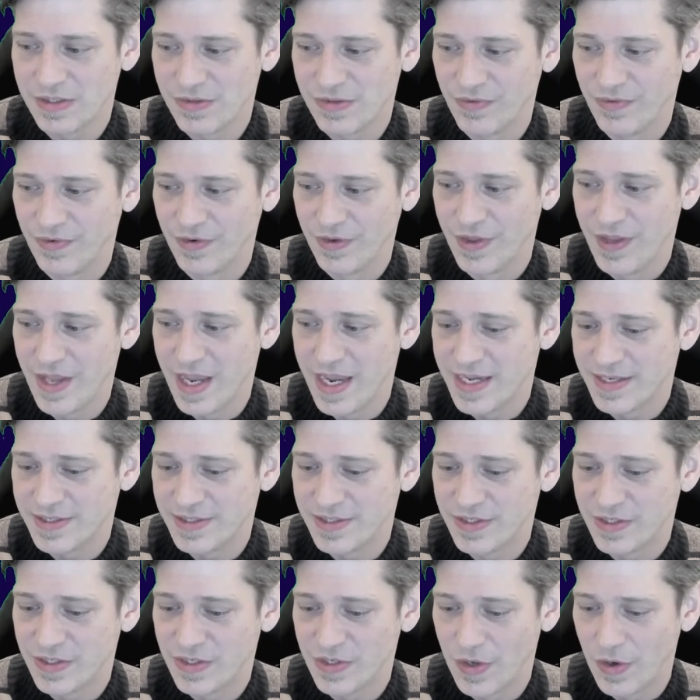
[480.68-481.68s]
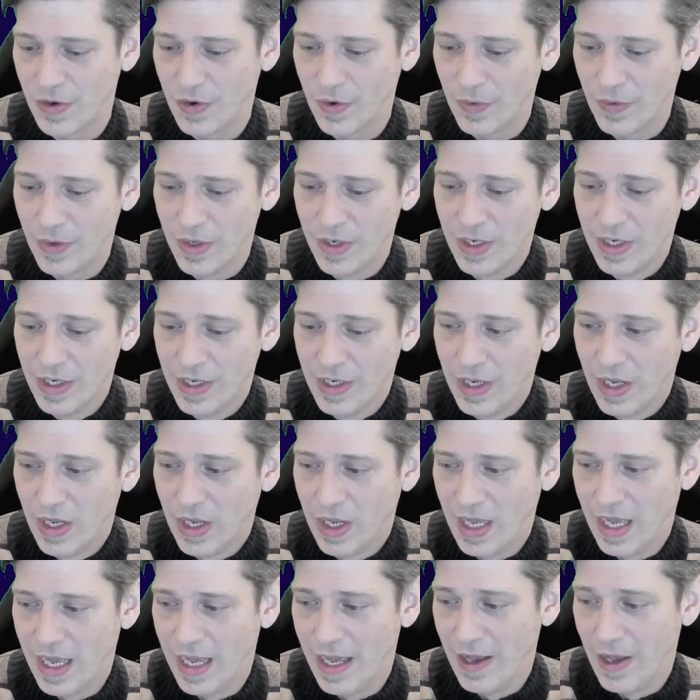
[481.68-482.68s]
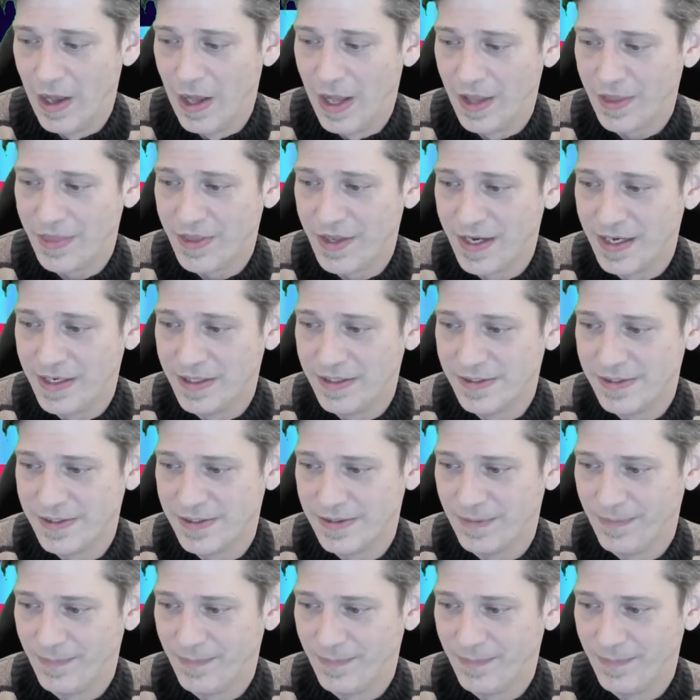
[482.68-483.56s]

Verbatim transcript: for this. So uh, all things